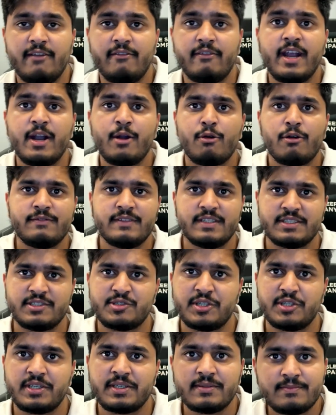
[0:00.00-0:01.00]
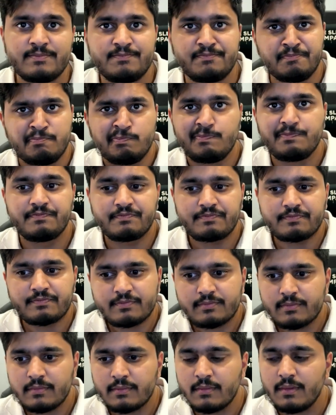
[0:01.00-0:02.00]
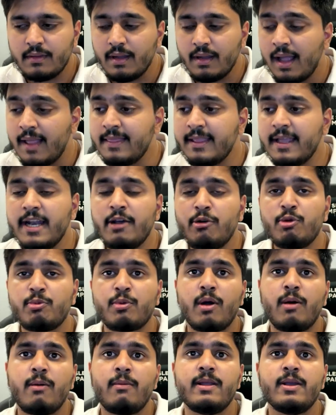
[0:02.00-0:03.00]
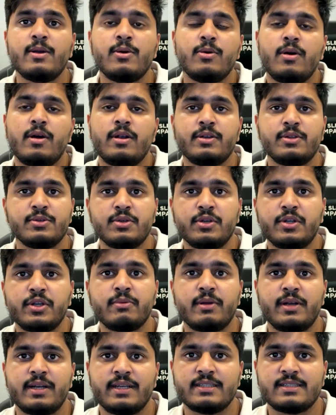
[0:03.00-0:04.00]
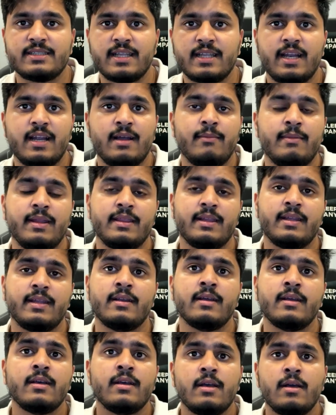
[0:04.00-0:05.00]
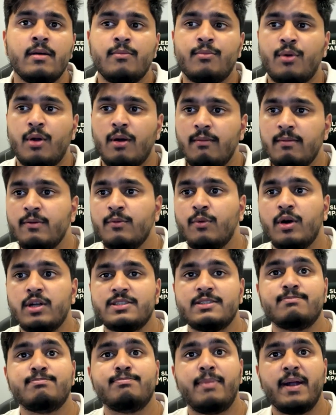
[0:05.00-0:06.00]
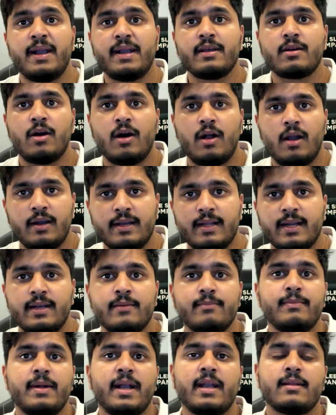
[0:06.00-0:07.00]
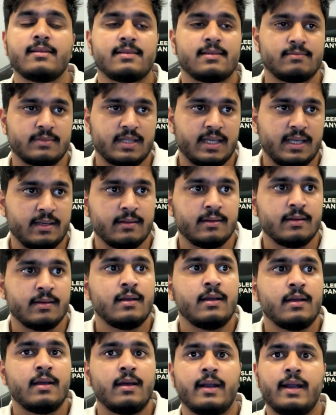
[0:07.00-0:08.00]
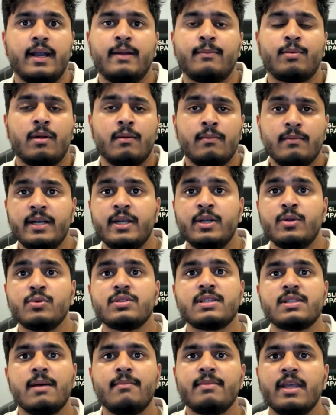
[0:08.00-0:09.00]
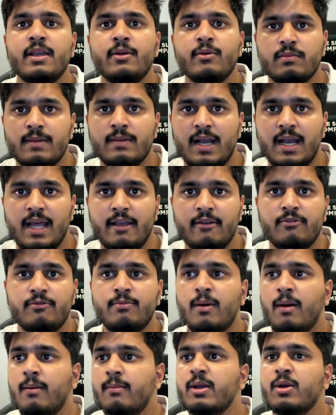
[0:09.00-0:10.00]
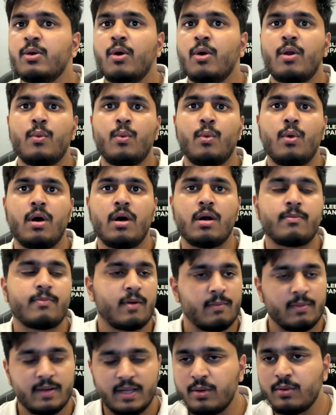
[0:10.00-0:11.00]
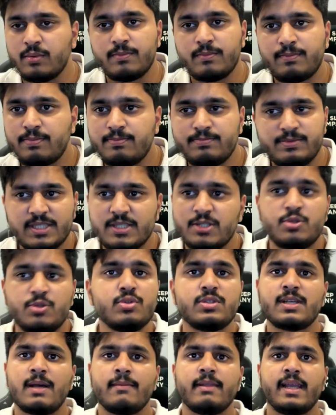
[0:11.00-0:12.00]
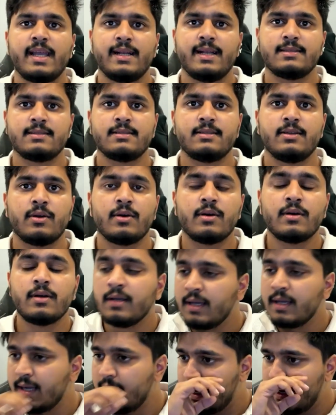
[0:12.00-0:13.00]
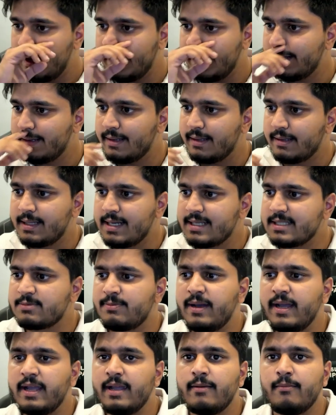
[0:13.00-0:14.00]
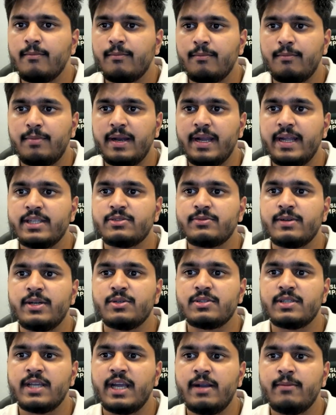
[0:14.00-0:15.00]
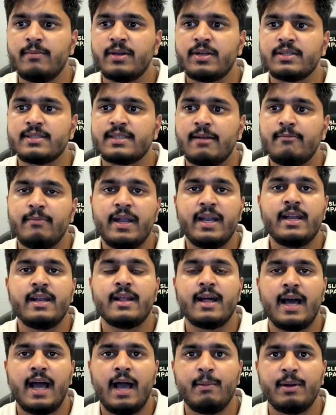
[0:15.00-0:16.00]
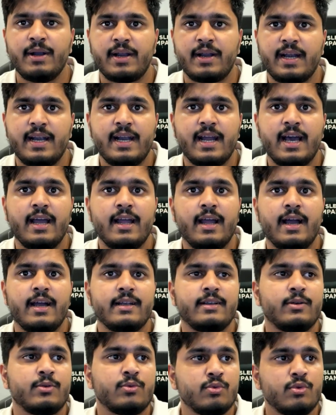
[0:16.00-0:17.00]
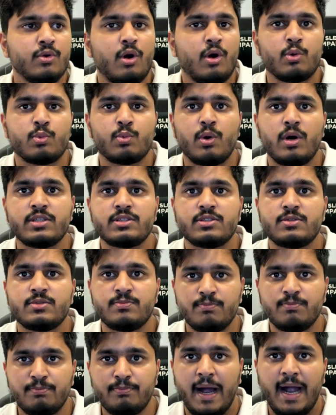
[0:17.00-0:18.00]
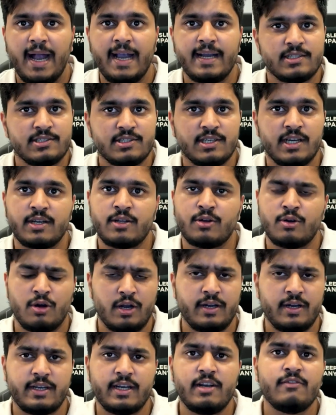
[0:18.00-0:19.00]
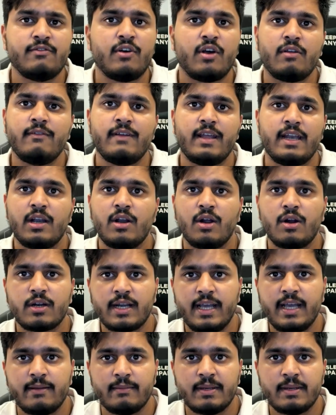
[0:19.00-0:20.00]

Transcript: Get off this shit. And then I would probably go on YouTube or Instagram and then probably watch better content, better something, right? Probably do something with my life. Probably go on a walk, probably just do something else. And that's my brain's way to say it, because I've made it a habit, right? I do not watch bad shit content for a very long time.